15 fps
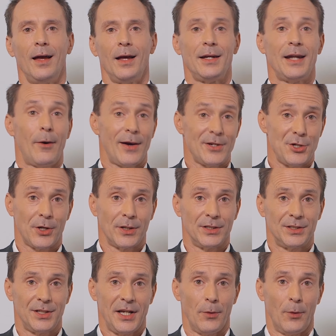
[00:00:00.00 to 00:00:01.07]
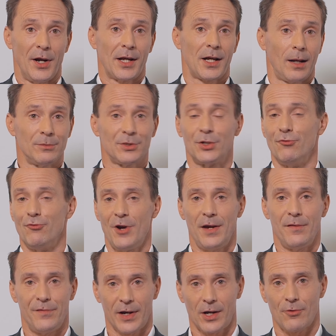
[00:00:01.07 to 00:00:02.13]
Now, as you can see, when it comes to
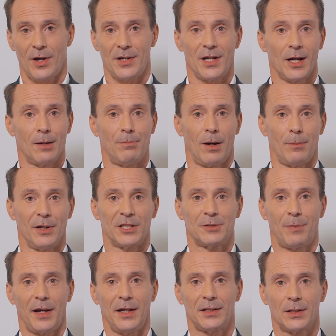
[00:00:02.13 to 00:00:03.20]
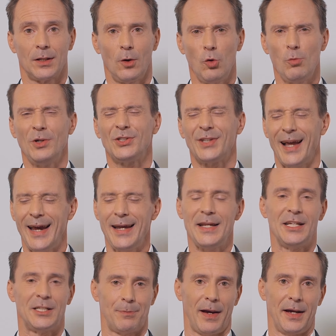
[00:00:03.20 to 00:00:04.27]
reinvigorating a public space, almost
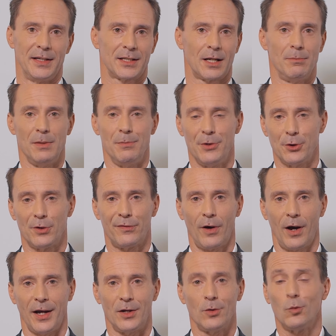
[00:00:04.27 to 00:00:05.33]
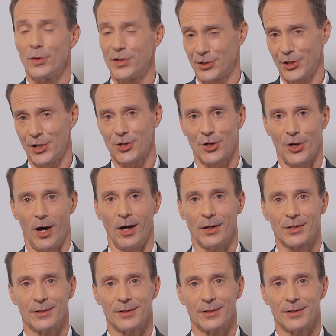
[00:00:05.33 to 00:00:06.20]
any space can be beautified with Sedition art.